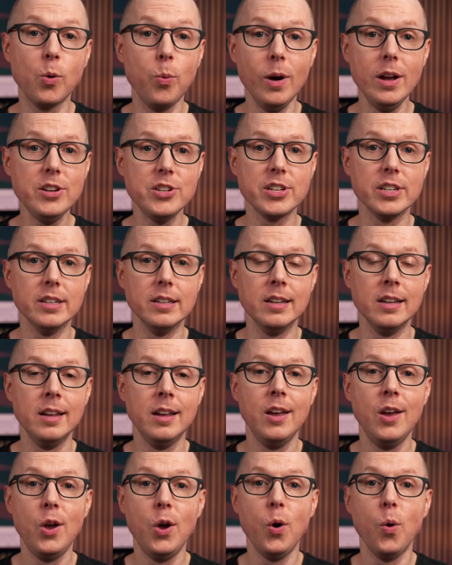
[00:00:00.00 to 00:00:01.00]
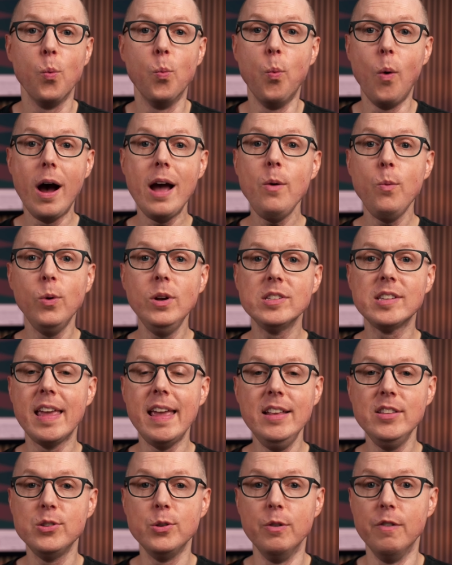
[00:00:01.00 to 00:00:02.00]
the question, why was
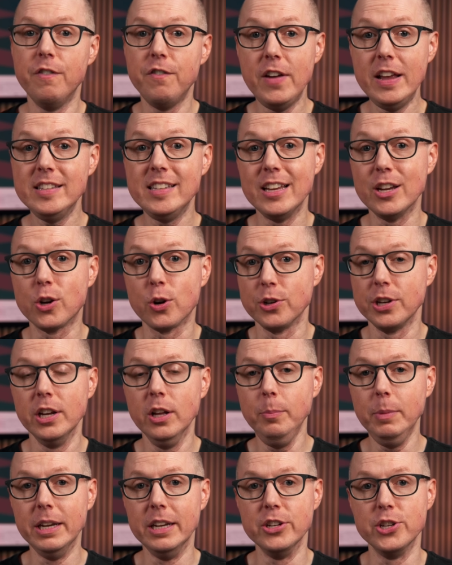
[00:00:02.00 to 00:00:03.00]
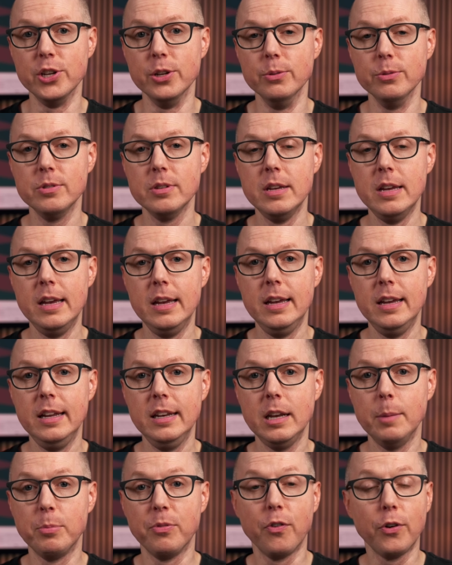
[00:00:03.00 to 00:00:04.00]
Gansu facing curtailment issues?
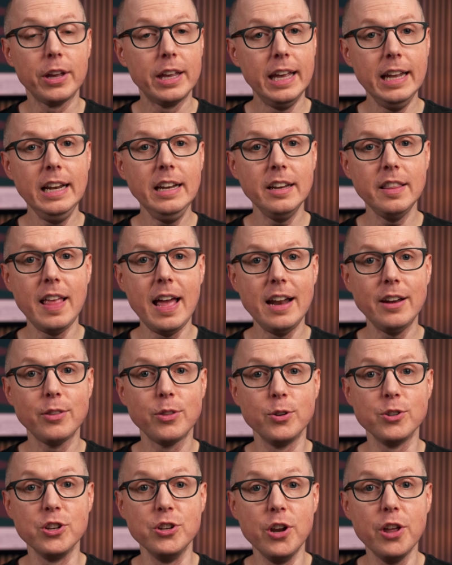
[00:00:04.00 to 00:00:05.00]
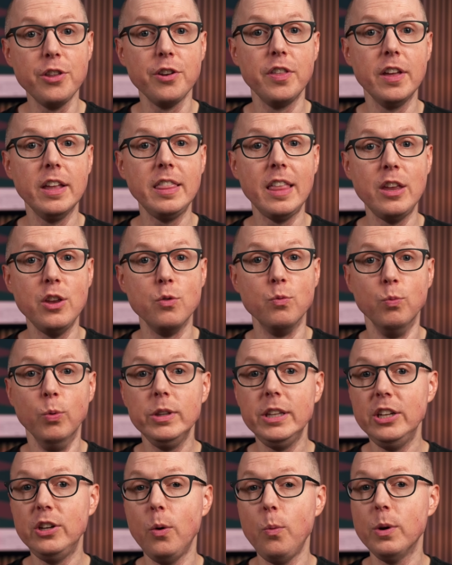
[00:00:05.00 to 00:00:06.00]
And before getting to that, there's another thing that you
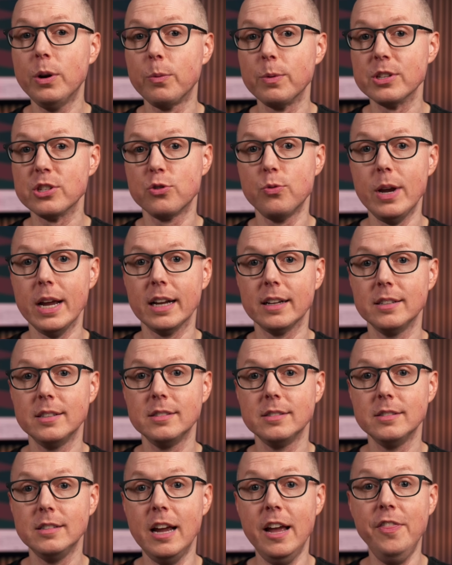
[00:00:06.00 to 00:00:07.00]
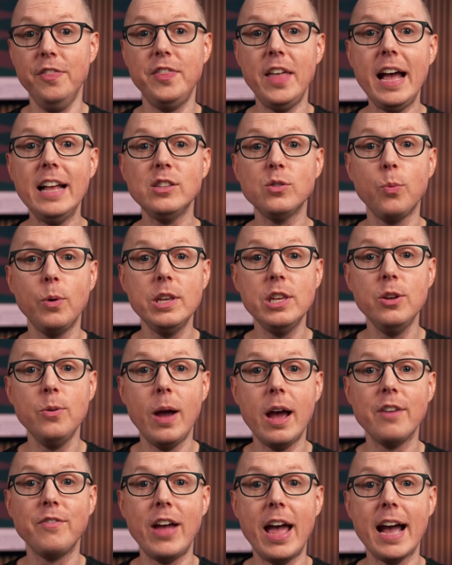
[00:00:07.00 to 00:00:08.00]
really don't want to restrict, and that's what you
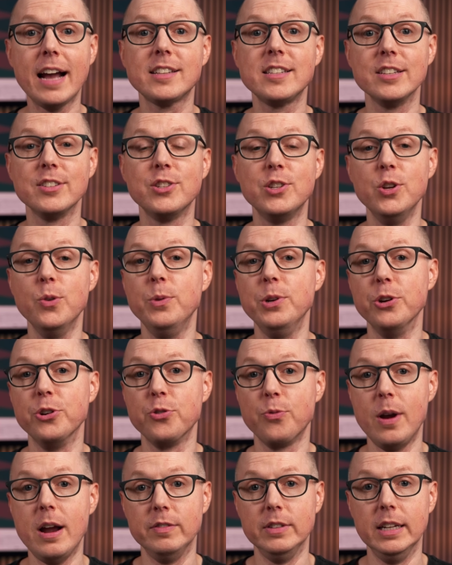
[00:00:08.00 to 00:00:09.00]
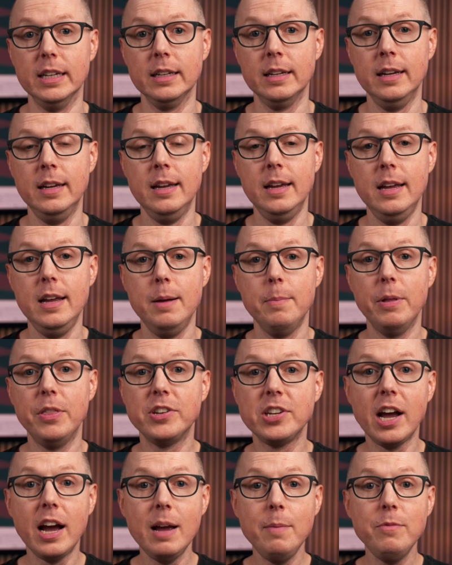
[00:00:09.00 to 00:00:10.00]
have access to when you're traveling. By
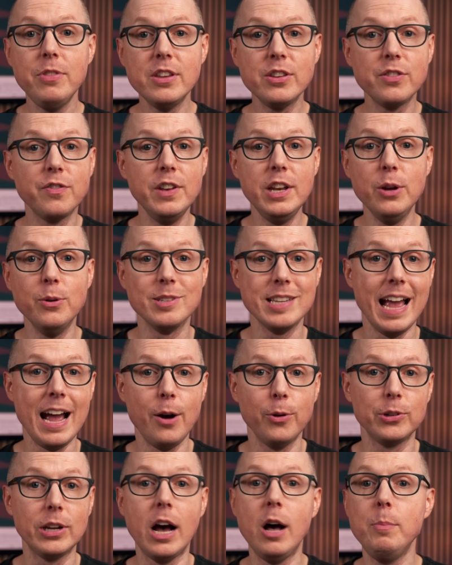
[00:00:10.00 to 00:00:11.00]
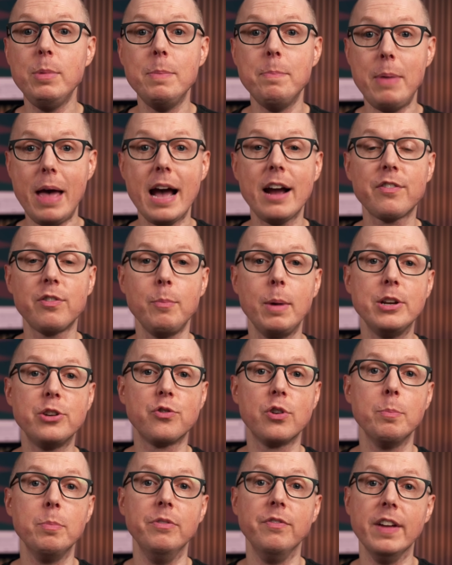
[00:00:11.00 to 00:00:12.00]
the time this video is out, I'll be back from my
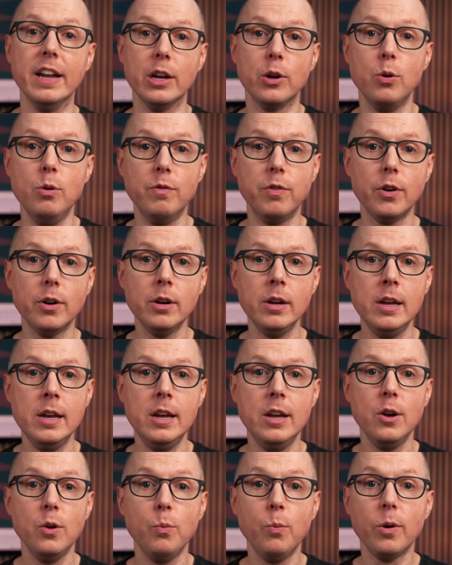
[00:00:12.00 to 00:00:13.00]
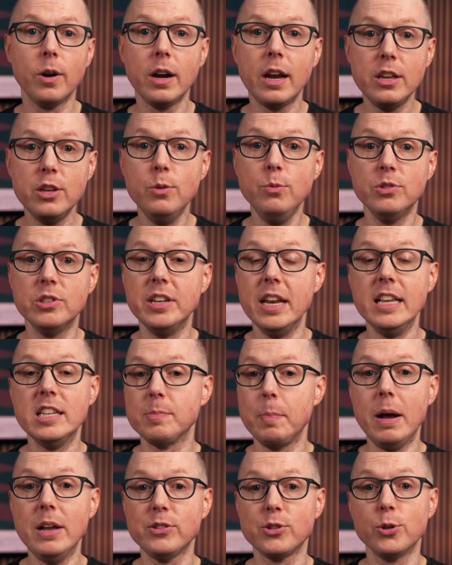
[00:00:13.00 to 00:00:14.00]
trip in Vancouver, where I used today's
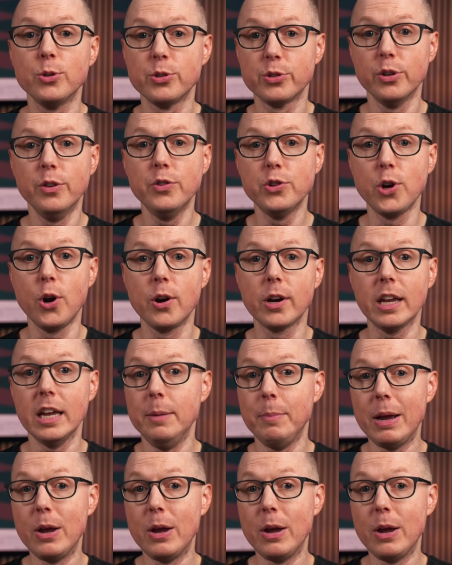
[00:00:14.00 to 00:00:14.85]
sponsor Surfshark